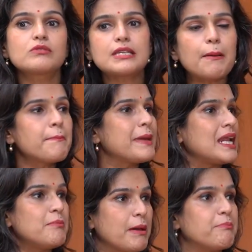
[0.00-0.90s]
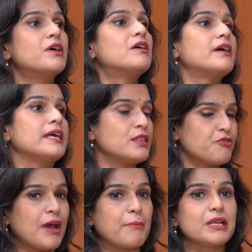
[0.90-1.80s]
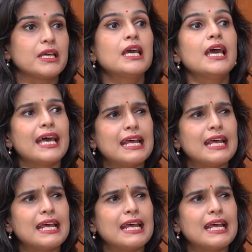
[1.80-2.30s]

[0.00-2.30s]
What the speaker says: some male member in the family.